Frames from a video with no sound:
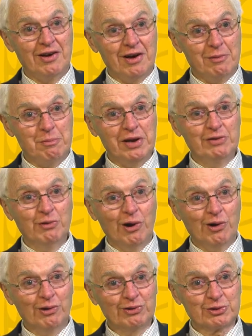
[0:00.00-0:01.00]
a big
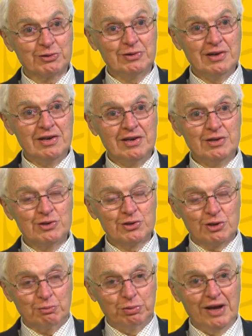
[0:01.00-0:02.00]
role
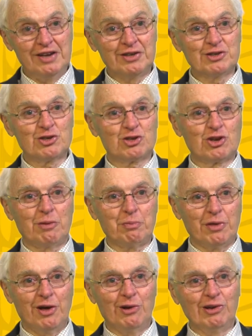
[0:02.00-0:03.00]
to play to stop
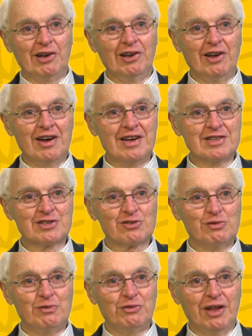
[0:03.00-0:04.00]
the whole alliance
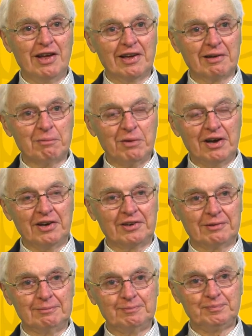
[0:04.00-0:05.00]
from flying apart.
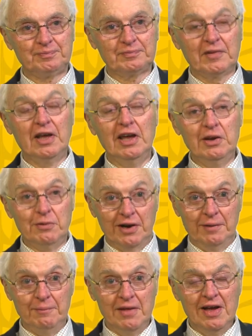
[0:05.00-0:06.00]

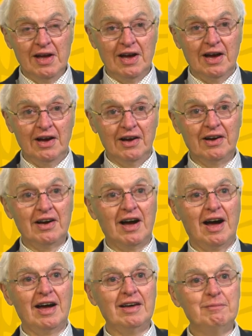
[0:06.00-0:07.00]
Anyway,
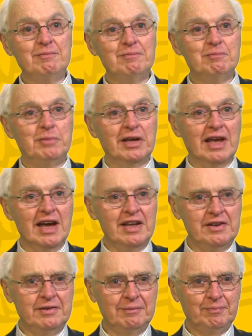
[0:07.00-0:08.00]
I
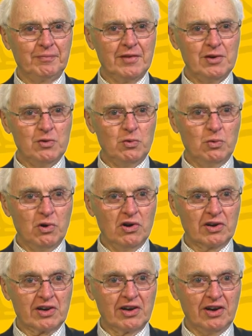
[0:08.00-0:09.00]
began
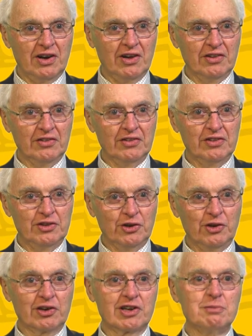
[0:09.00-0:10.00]
work on the
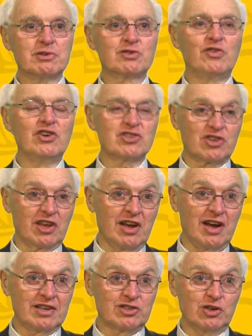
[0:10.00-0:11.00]
documents. First thing I
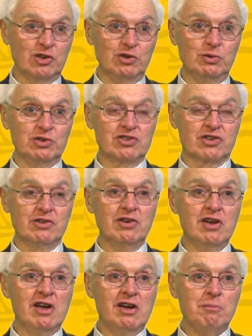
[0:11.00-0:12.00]
had to do was to
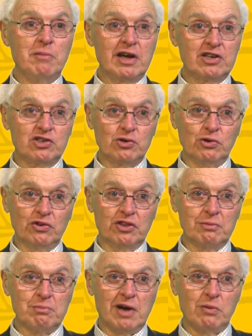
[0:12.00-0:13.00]
make sure
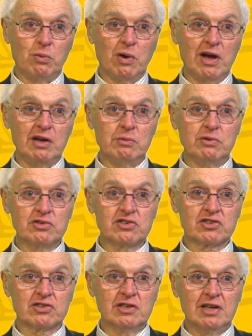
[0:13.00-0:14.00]
that my way
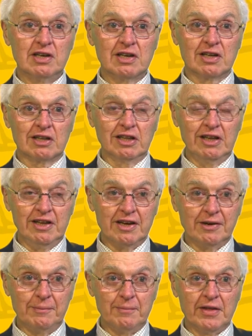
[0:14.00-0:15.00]
was clear